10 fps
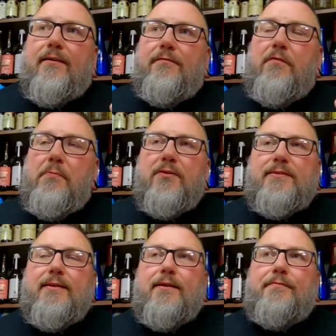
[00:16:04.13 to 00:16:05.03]
football
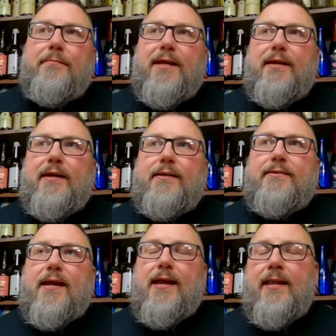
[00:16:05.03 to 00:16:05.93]
Sunday for me
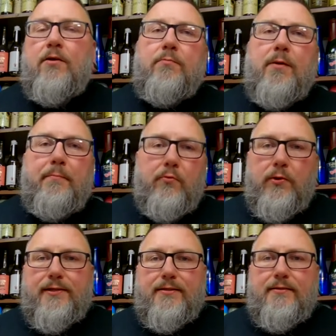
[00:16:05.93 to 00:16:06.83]
is hanging out with my
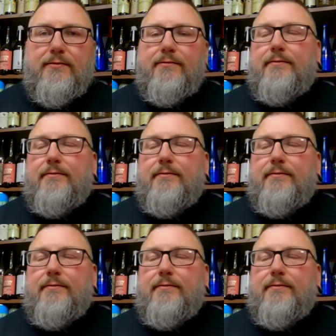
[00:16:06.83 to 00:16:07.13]
boys